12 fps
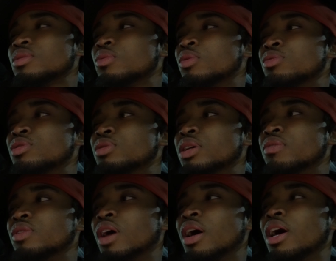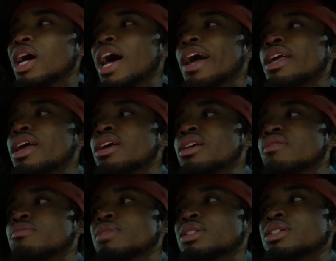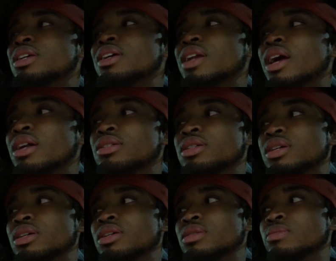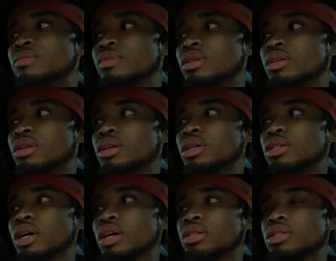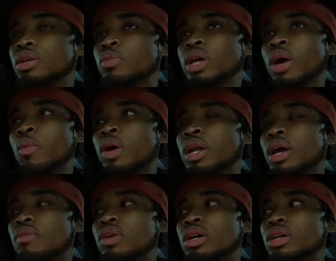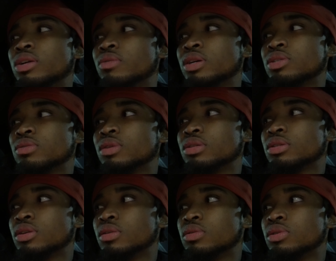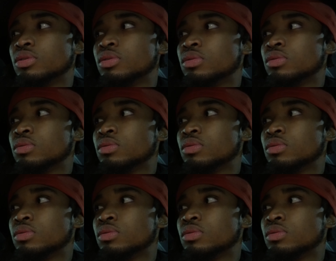What would you give it? I can't give them a 10 out of 10. Why? Because, like I said, we got one out of 100 restaurants to go to.